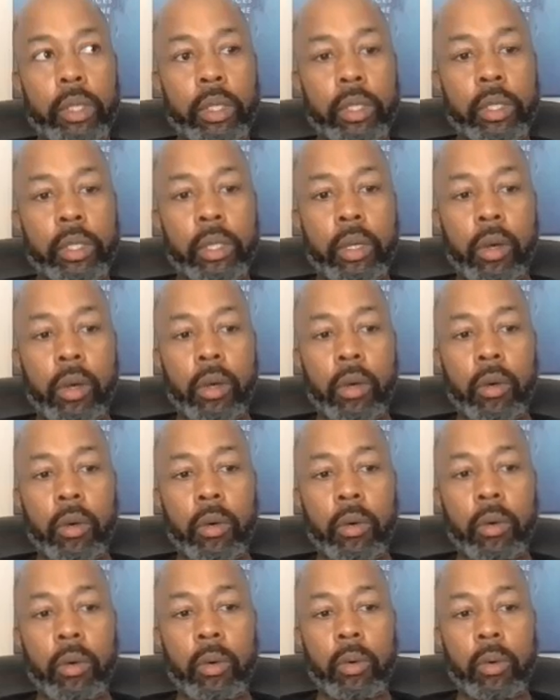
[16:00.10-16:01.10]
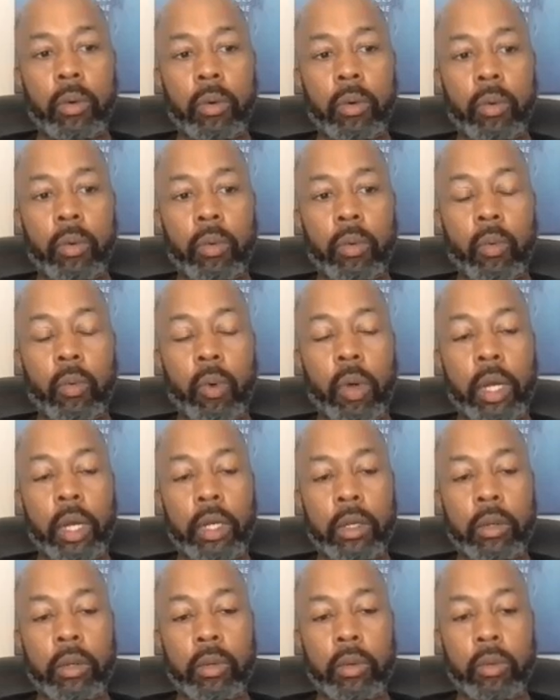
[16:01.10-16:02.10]
So
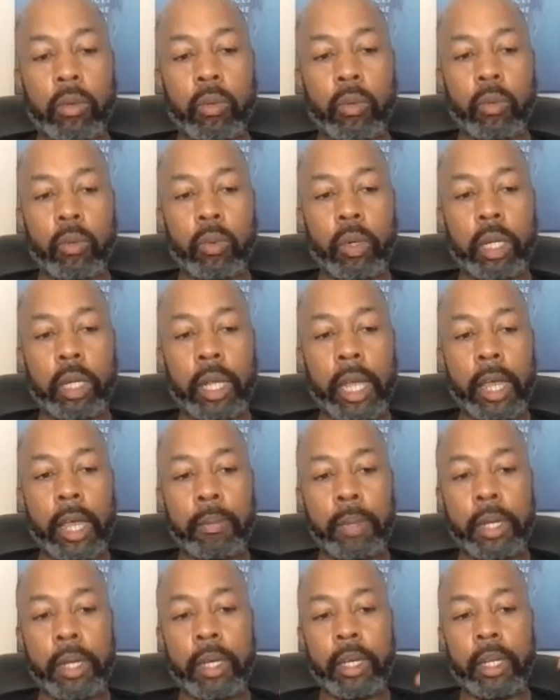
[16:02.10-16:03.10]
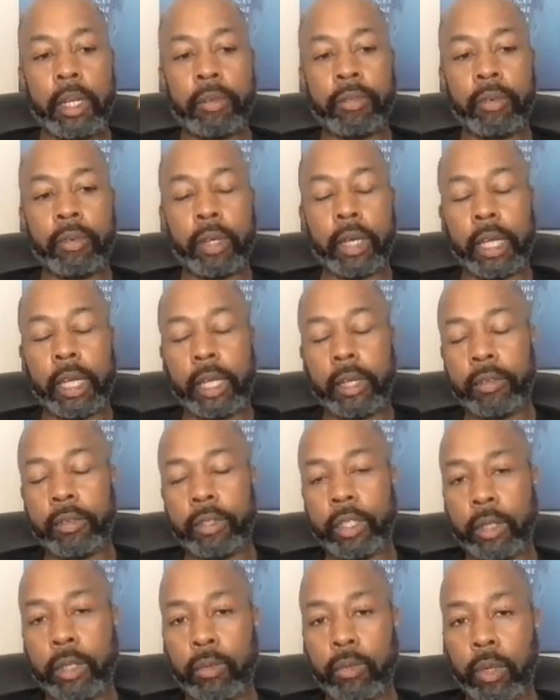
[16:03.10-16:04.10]
what would have been different if
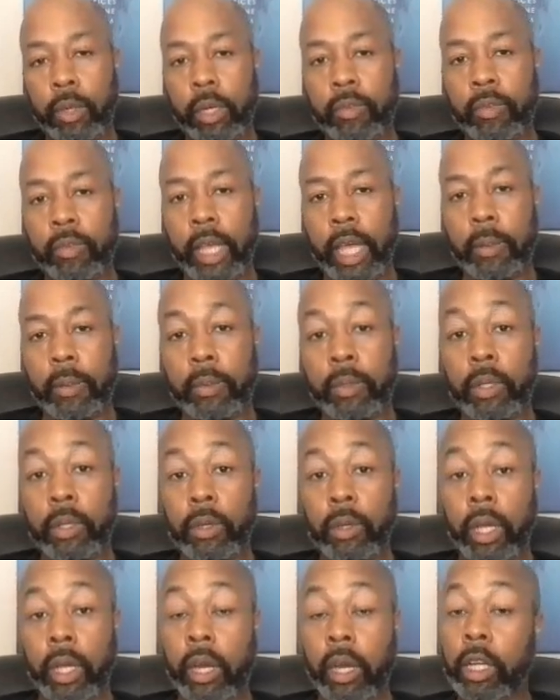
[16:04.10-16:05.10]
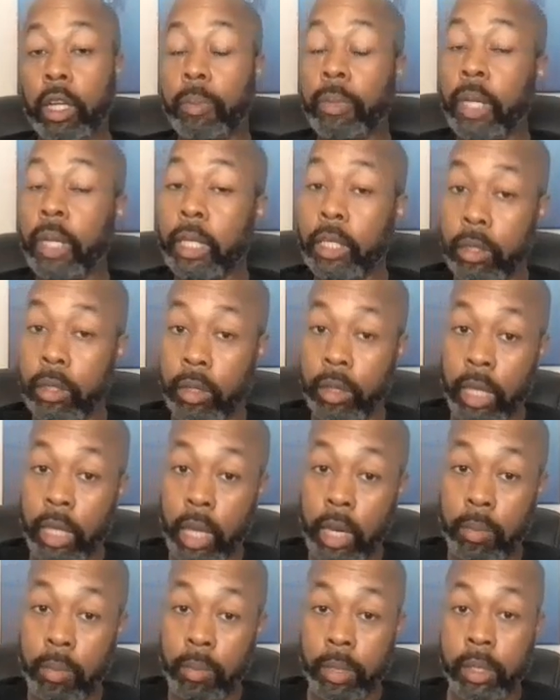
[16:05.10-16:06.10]
she would have came to an occupational
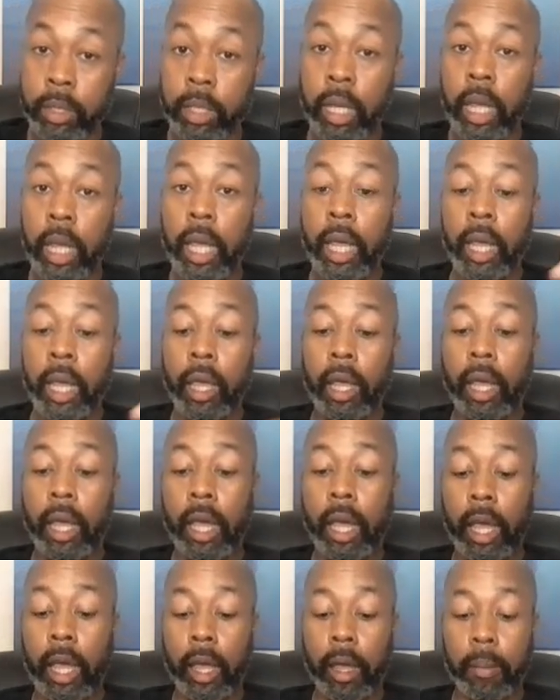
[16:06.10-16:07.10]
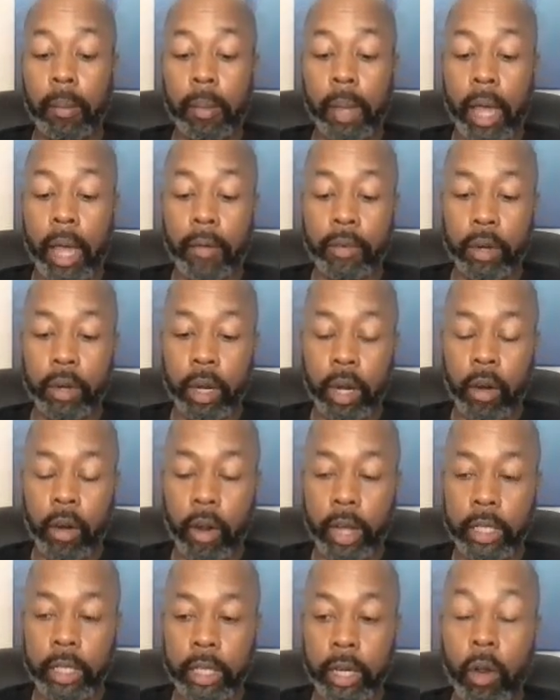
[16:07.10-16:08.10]
therapist after a
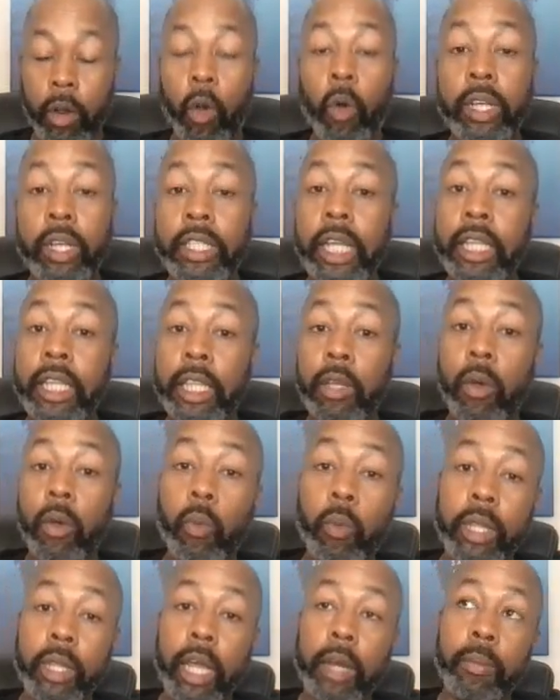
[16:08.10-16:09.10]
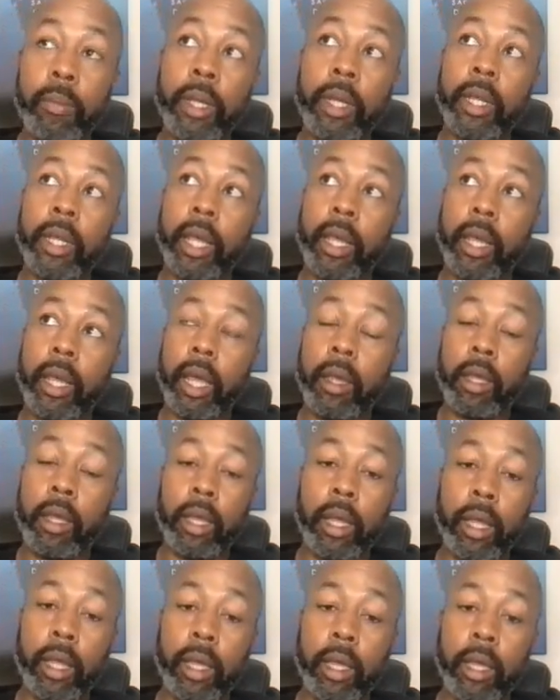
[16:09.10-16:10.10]
car accident? Or would that have been
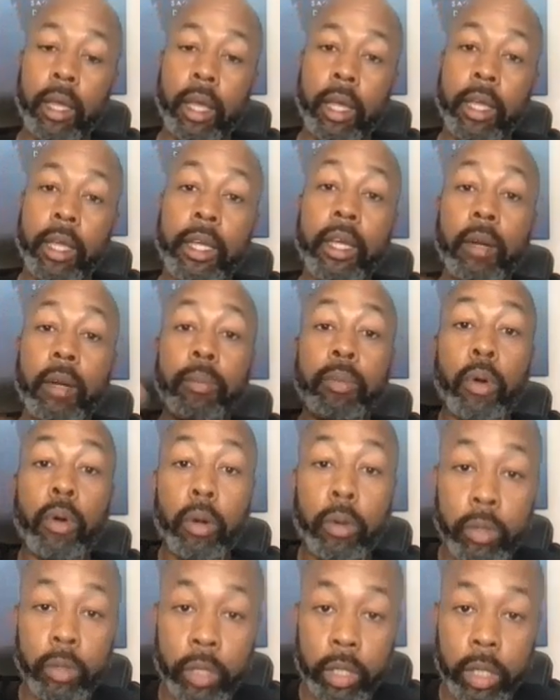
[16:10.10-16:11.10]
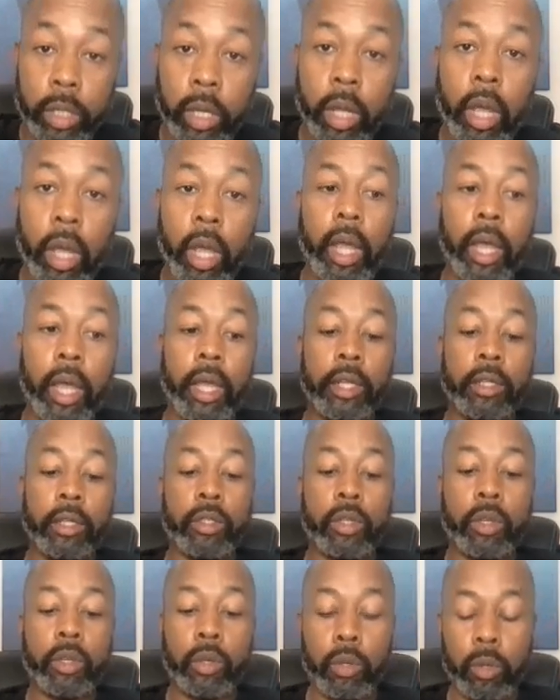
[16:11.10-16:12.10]
a good approach? And
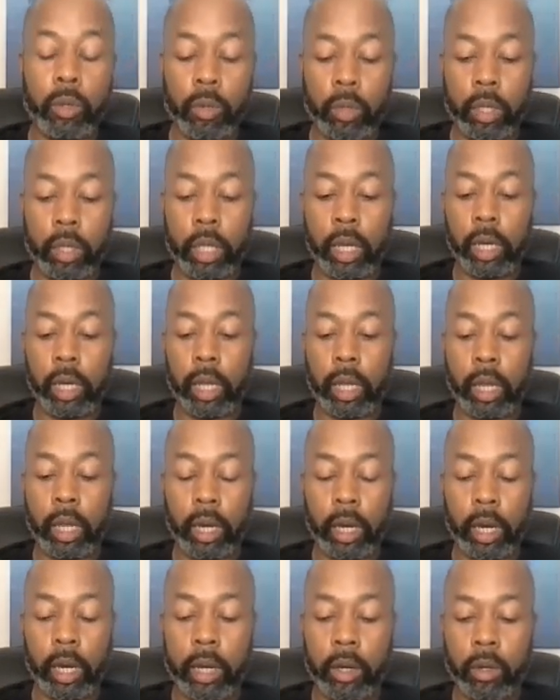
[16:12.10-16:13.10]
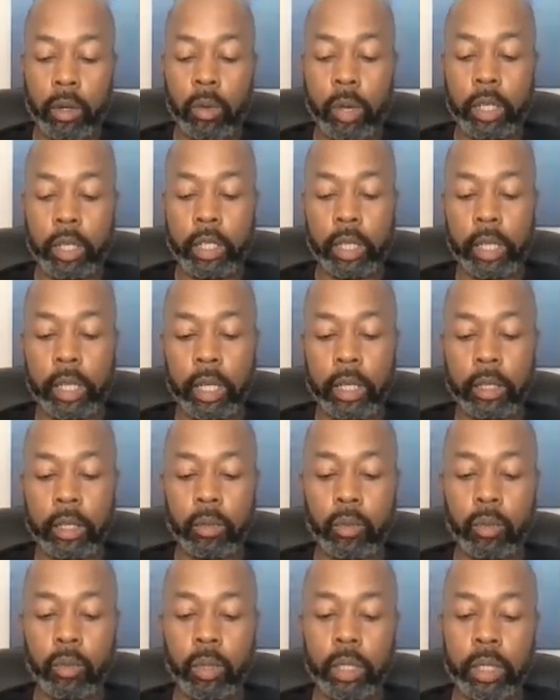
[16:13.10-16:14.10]
two, then a later question is,
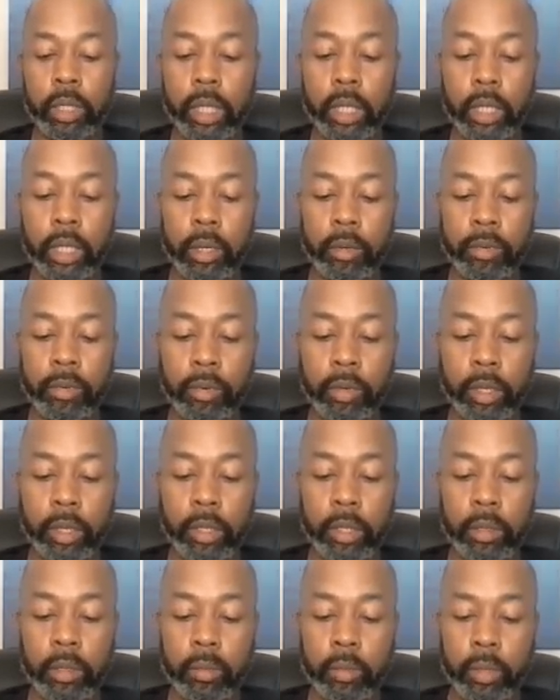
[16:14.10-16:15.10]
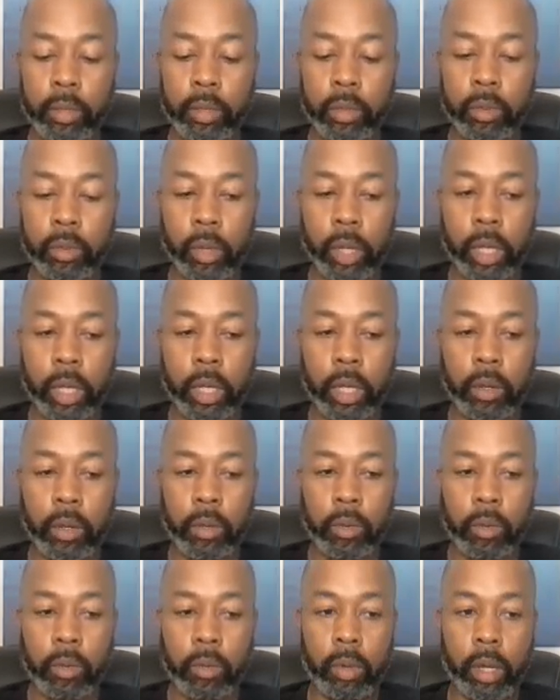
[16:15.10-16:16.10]
what's the difference
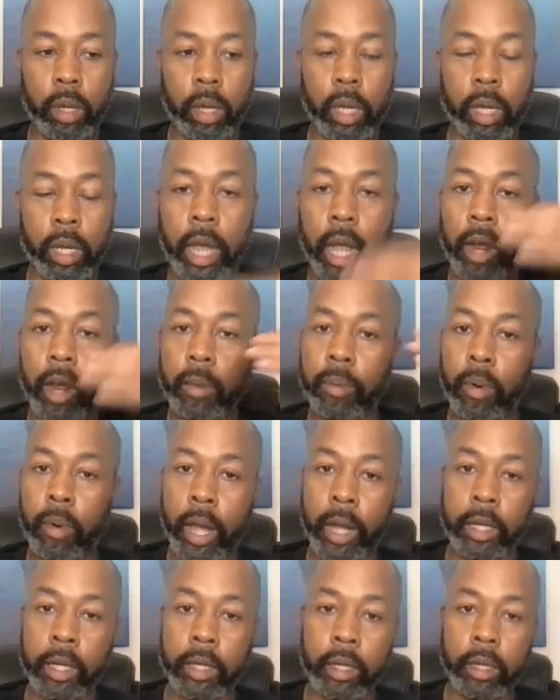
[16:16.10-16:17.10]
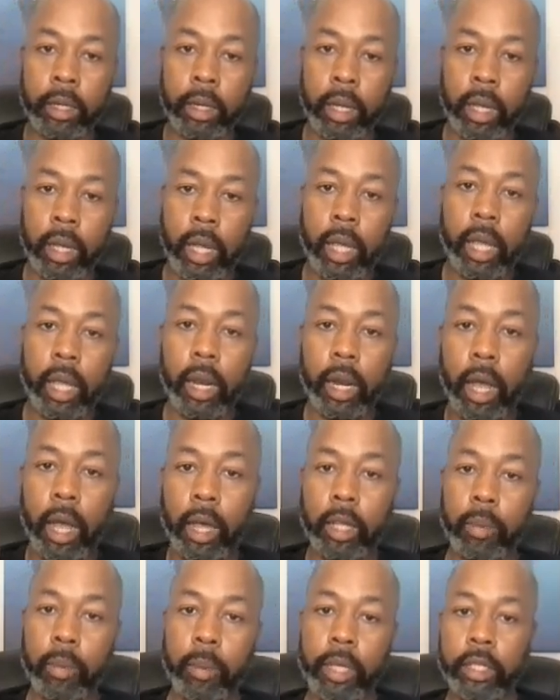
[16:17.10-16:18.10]
between a chiropractor and an
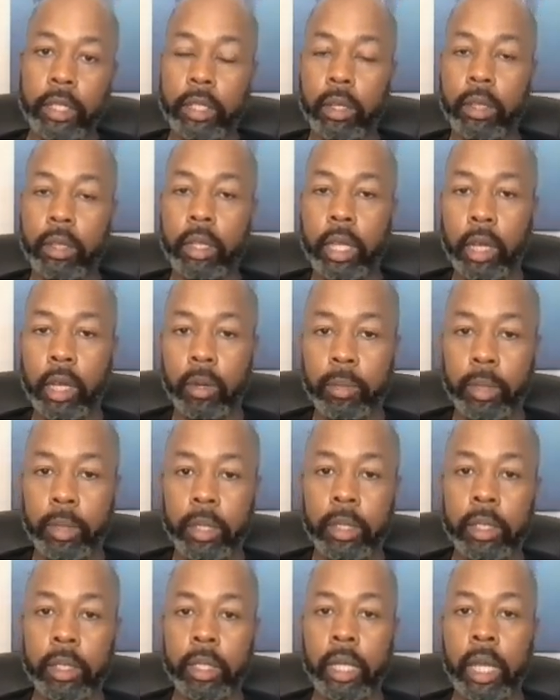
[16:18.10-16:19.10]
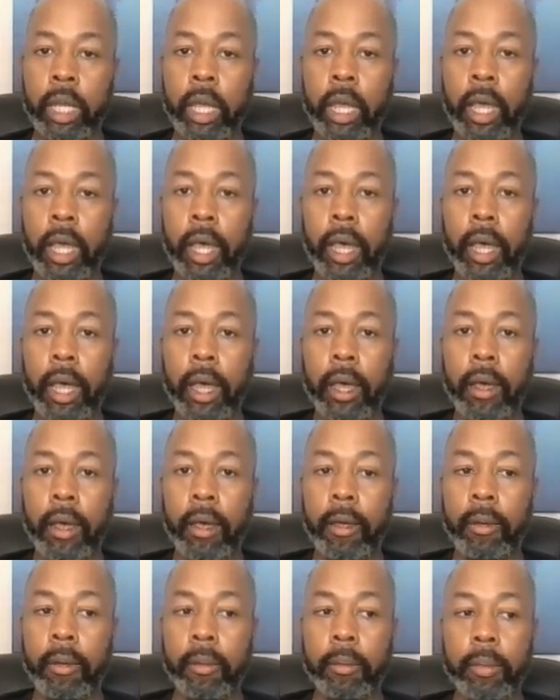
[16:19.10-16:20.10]
occupational therapist?
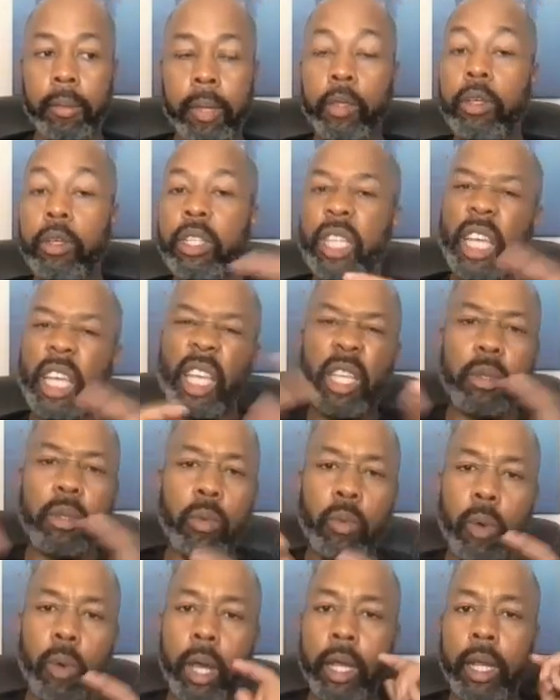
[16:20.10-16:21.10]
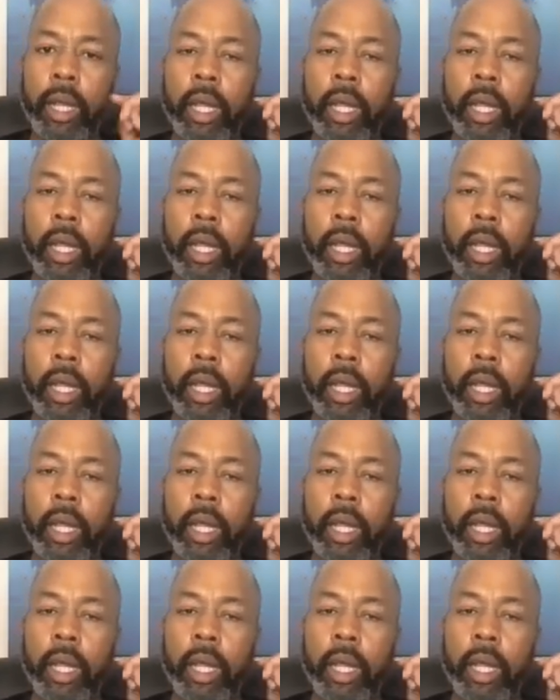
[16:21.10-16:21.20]
And you can take either one.